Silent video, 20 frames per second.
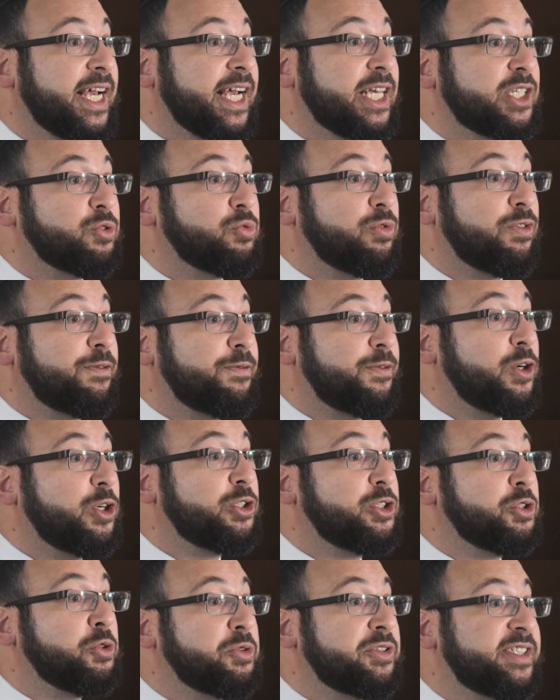is referred
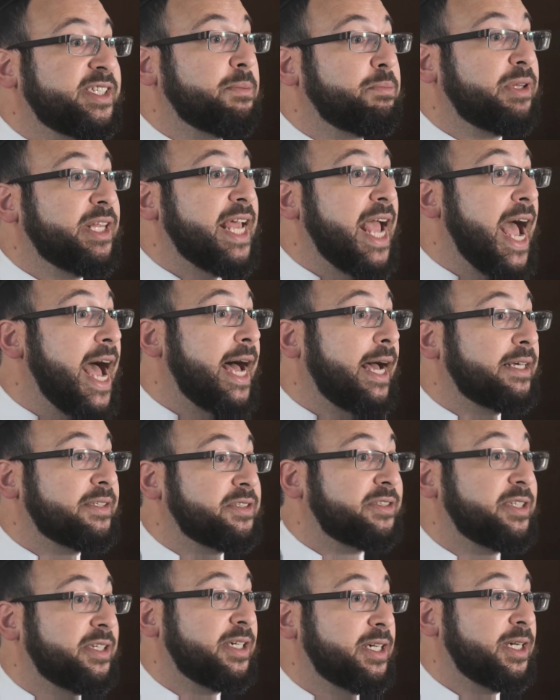to simply
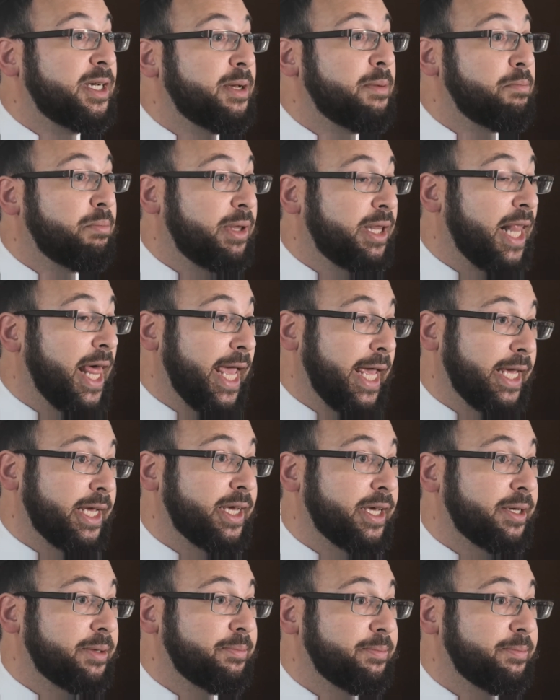as plague.